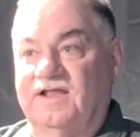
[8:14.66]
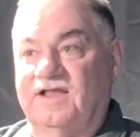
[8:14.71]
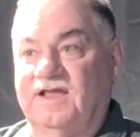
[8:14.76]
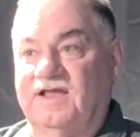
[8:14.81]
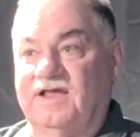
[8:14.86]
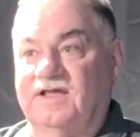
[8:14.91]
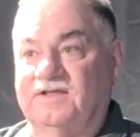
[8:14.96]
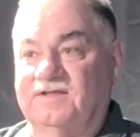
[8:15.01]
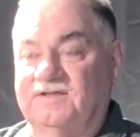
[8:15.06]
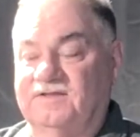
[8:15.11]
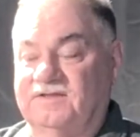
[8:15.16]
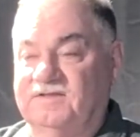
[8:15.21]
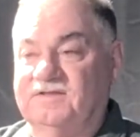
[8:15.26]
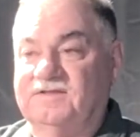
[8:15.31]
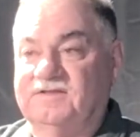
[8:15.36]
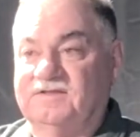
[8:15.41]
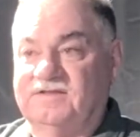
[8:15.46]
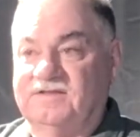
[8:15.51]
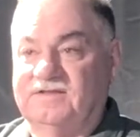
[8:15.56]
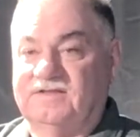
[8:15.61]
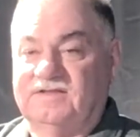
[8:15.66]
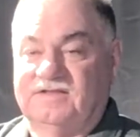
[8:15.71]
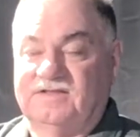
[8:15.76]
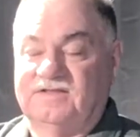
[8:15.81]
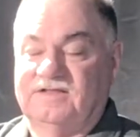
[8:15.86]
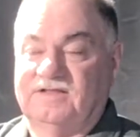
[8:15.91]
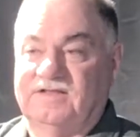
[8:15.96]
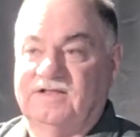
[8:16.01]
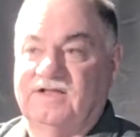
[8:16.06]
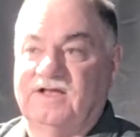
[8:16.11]
Yeah.
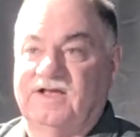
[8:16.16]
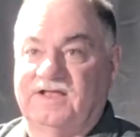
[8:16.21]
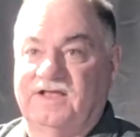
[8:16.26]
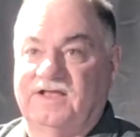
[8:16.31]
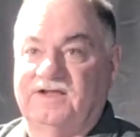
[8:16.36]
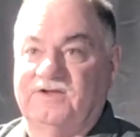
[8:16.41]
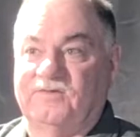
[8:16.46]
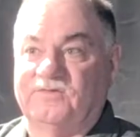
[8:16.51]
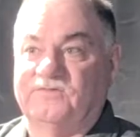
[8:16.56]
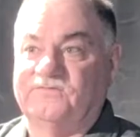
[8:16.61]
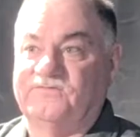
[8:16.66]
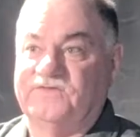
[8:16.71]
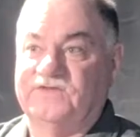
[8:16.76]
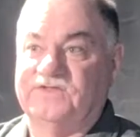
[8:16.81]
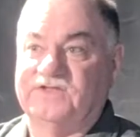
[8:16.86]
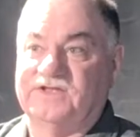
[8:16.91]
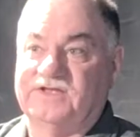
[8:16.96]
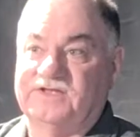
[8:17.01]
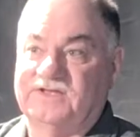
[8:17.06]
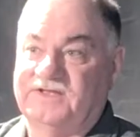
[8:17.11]
I know the feeling.